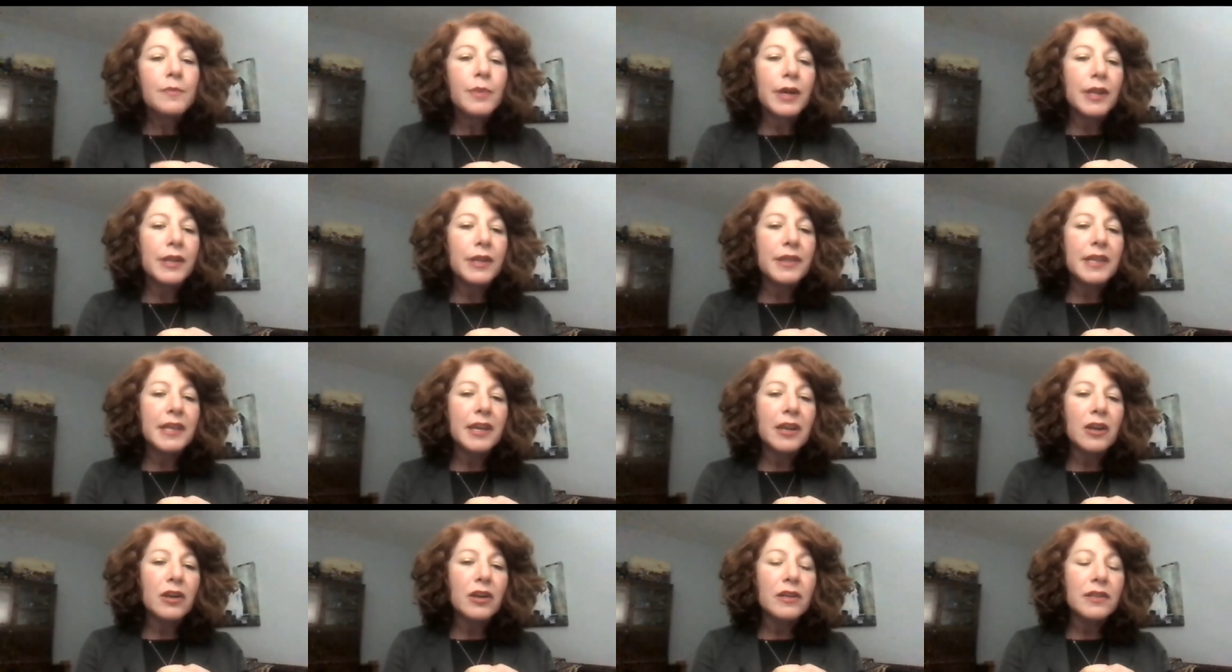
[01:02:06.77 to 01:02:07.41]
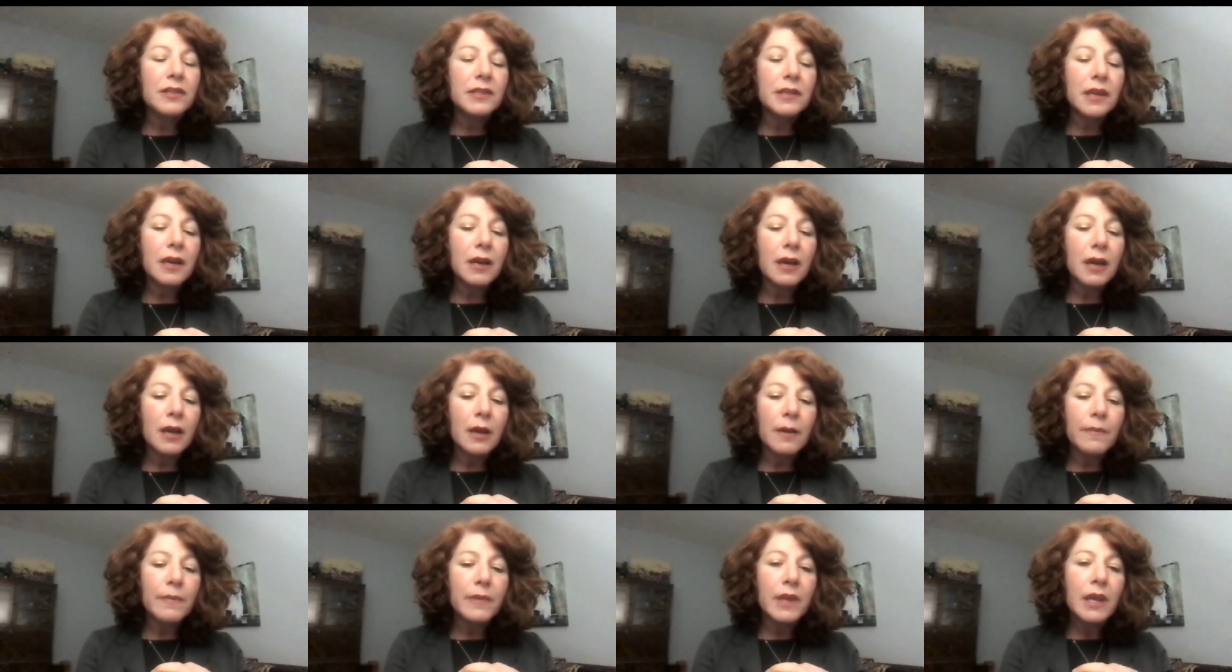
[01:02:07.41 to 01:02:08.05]
But there's
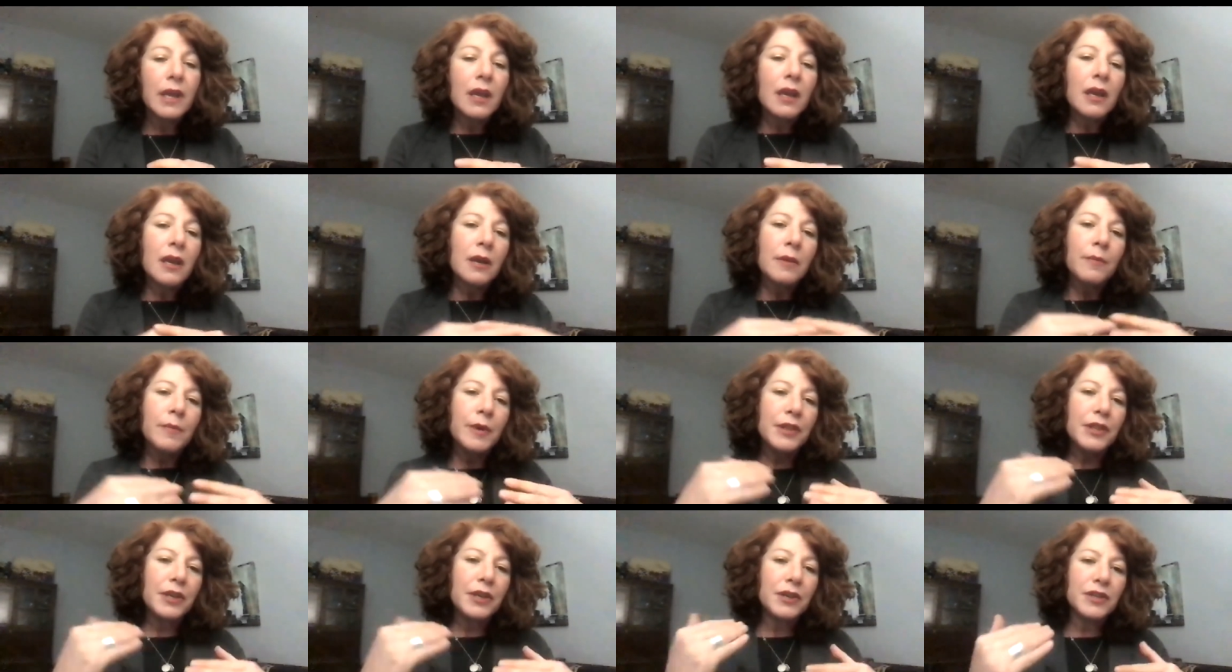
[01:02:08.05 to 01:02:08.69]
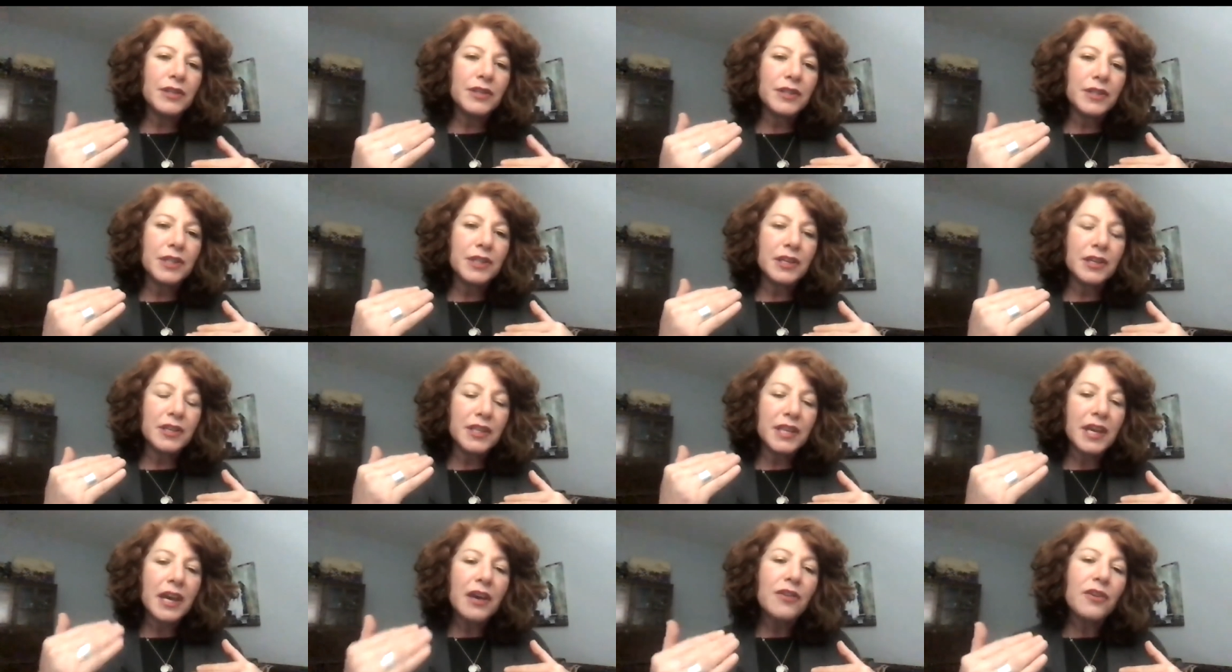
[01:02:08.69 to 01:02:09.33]
um, but there's the,
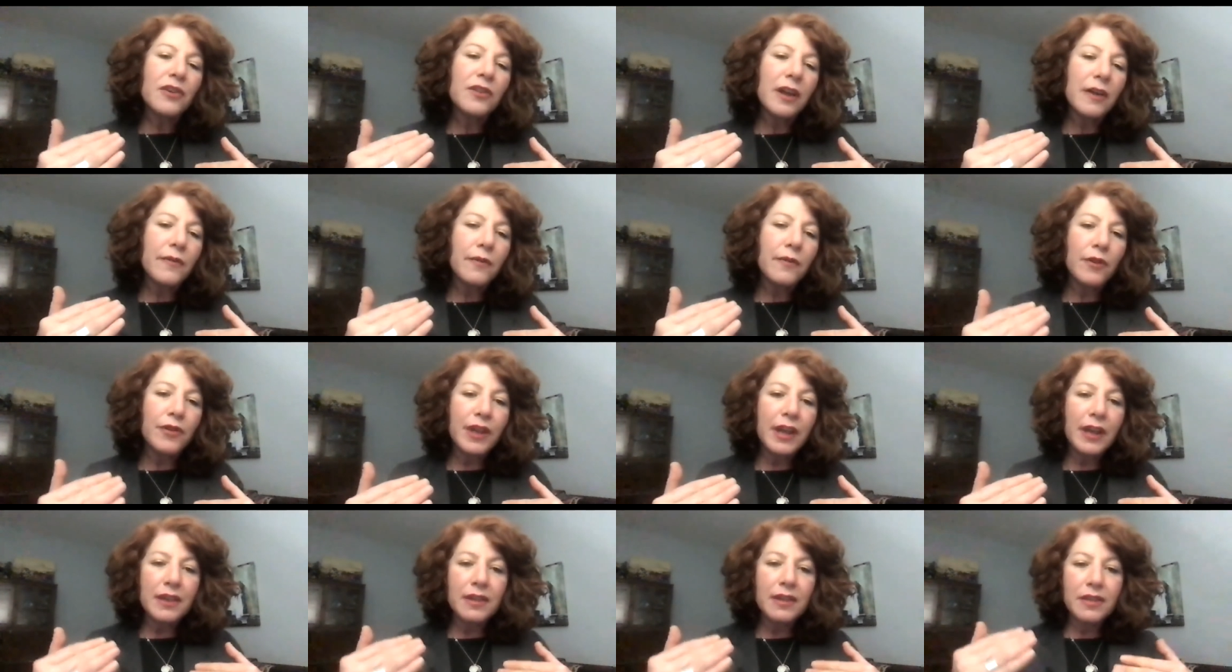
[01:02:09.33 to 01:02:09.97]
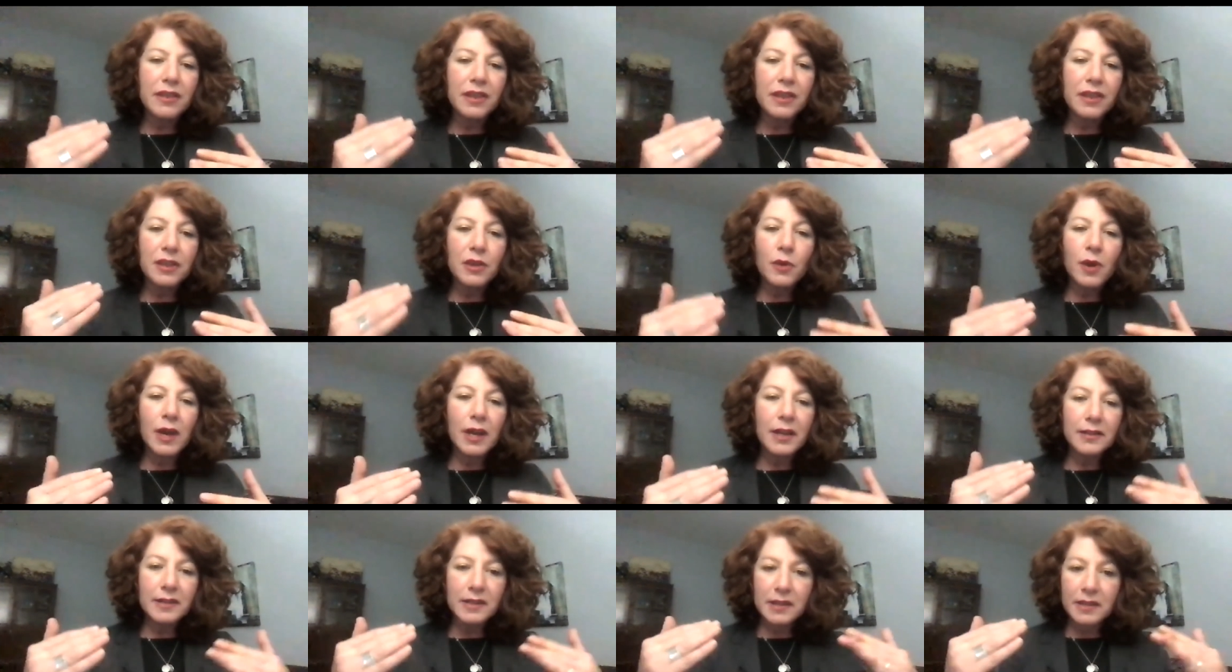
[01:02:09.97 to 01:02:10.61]
the other level that the U.S.